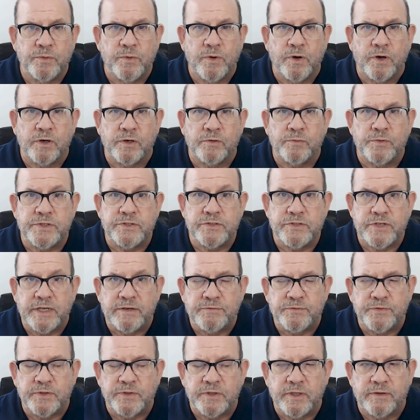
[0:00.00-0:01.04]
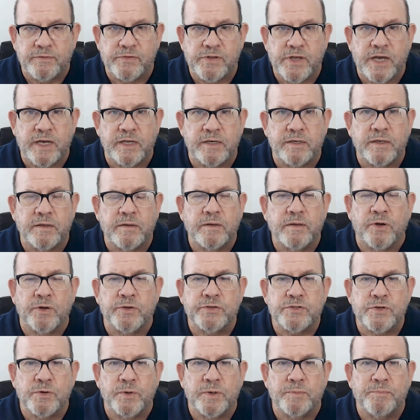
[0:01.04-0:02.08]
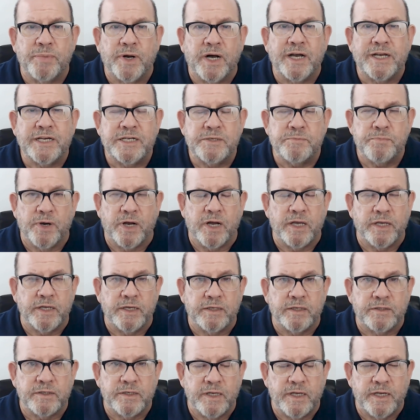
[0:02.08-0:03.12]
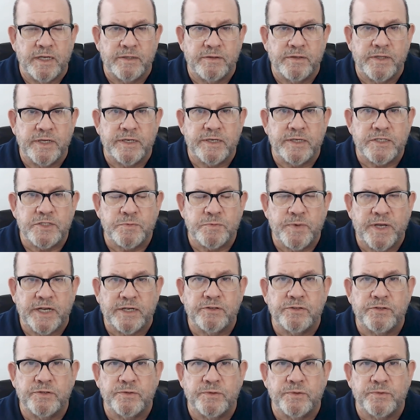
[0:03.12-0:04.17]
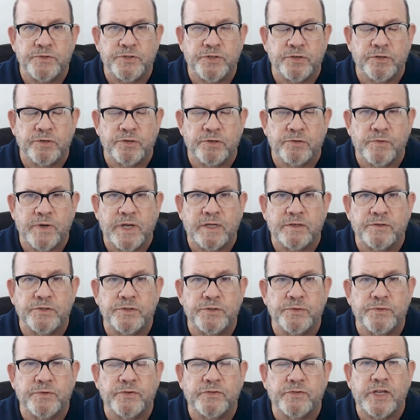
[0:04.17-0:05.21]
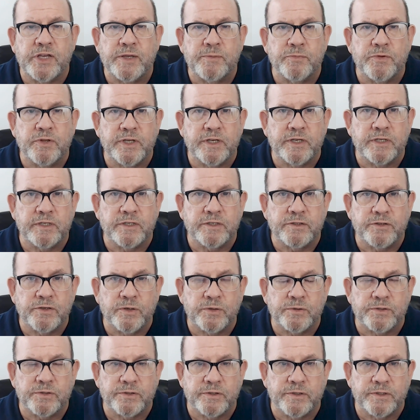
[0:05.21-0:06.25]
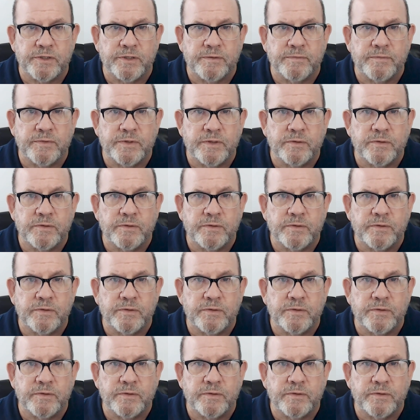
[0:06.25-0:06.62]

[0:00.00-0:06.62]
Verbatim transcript: who are resentful of that, but also abide by it, and then expect to turn it around and same thing in adulthood,